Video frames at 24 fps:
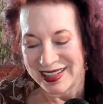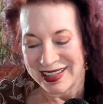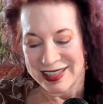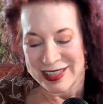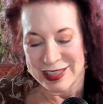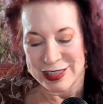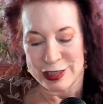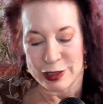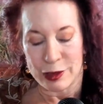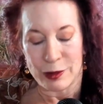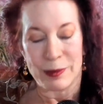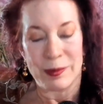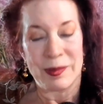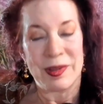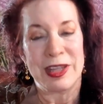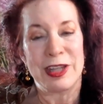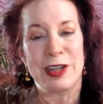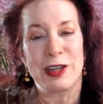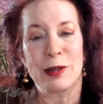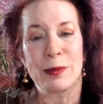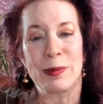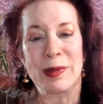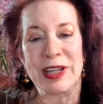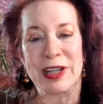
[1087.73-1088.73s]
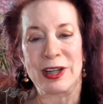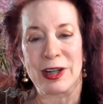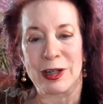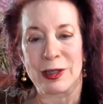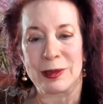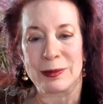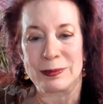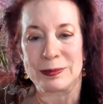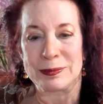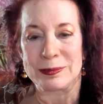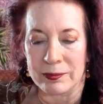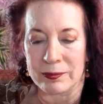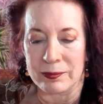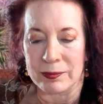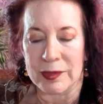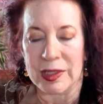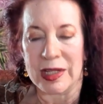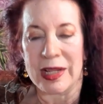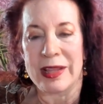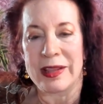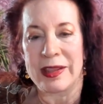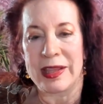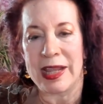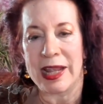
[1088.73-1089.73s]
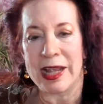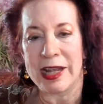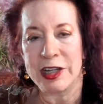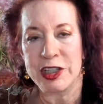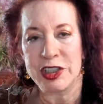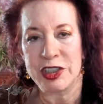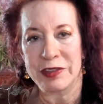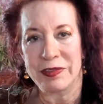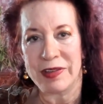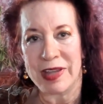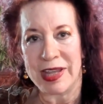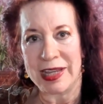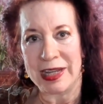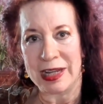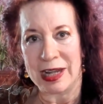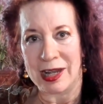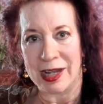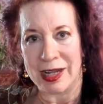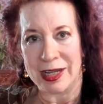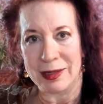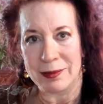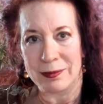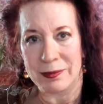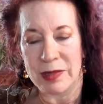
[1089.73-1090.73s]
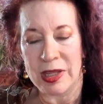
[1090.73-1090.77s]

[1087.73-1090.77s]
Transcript: So here we are, the edge of AI.